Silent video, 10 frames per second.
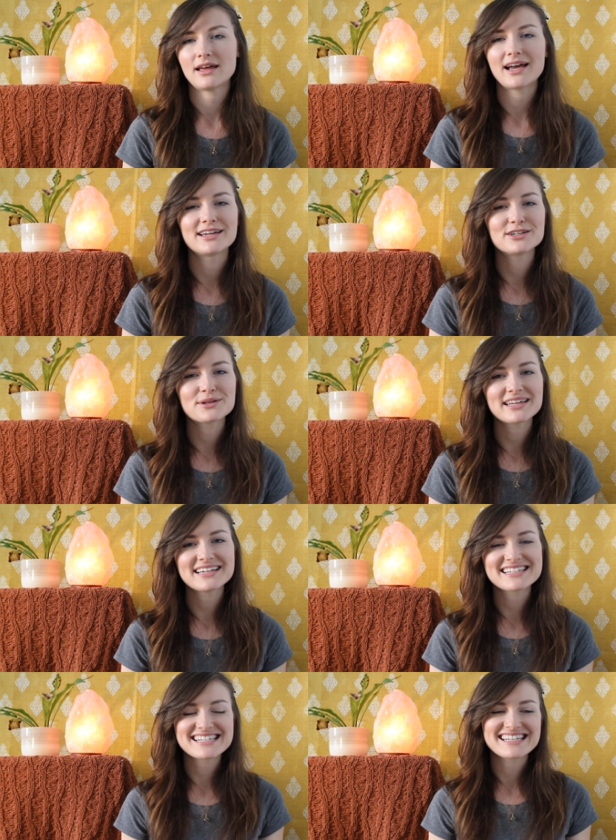I know
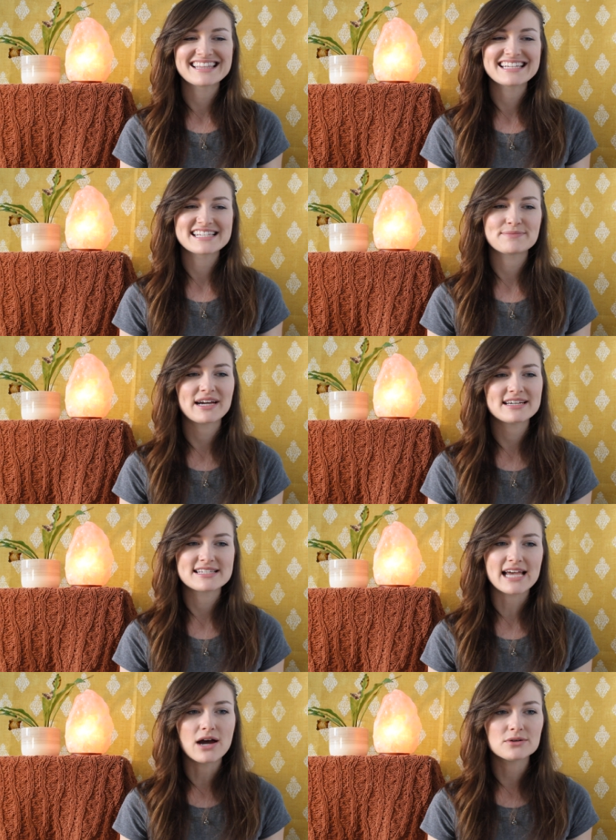that this might
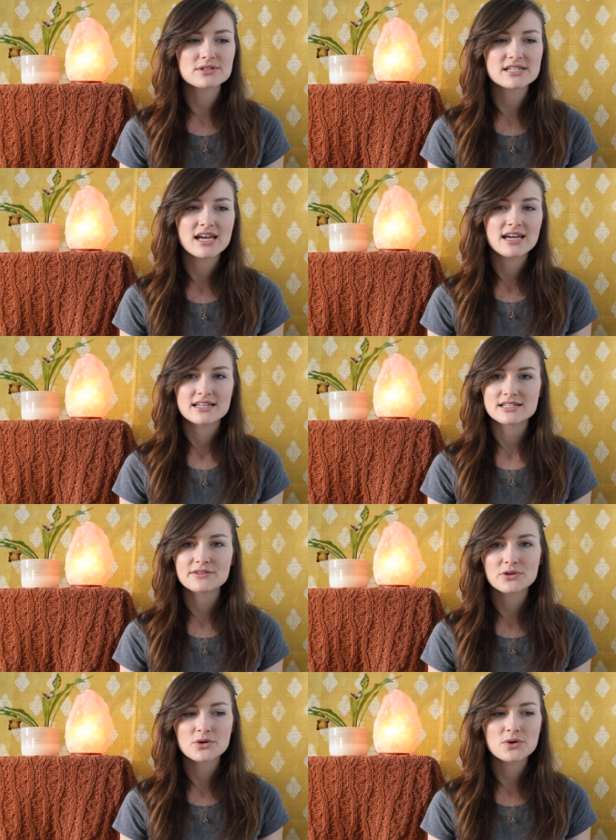sound
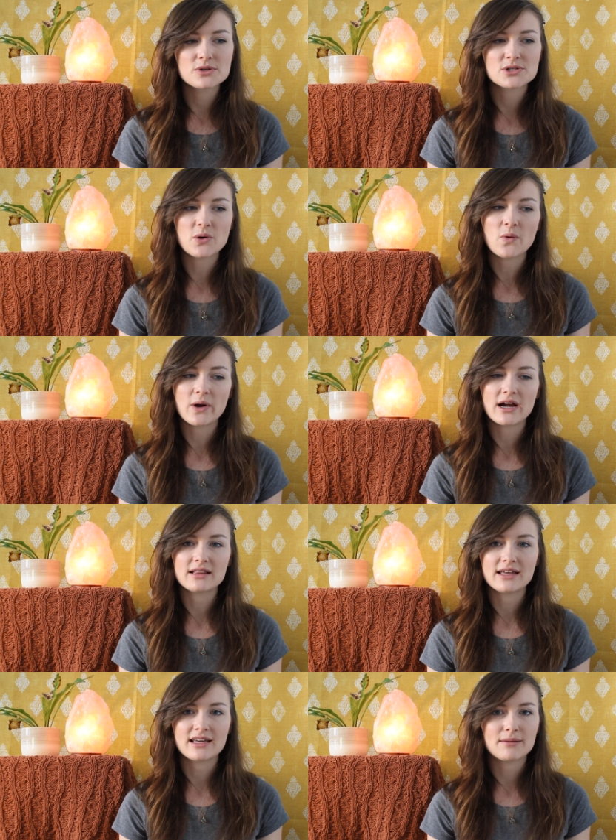difficult
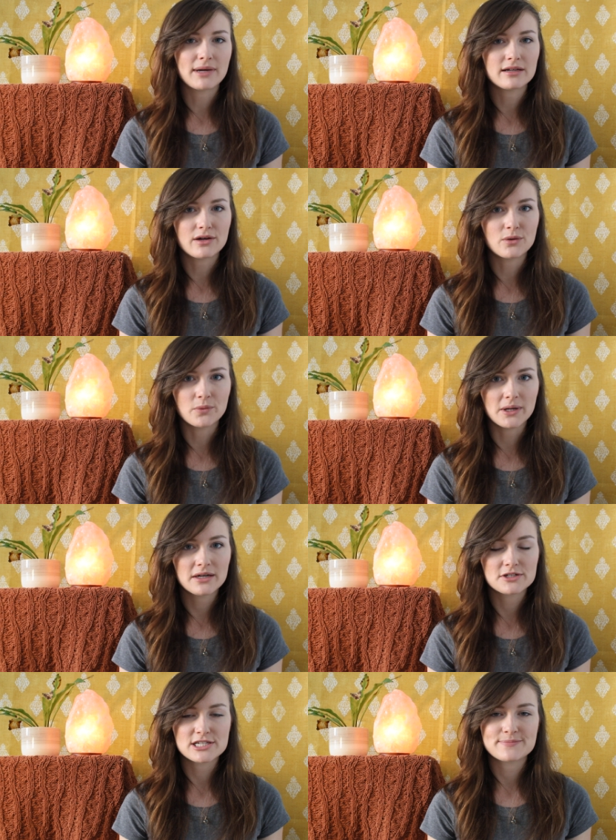or like it might not
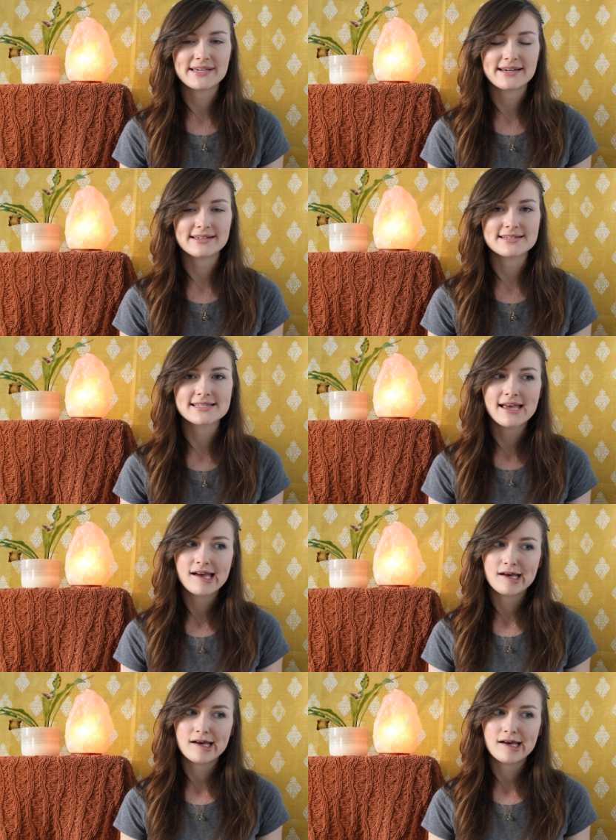work just because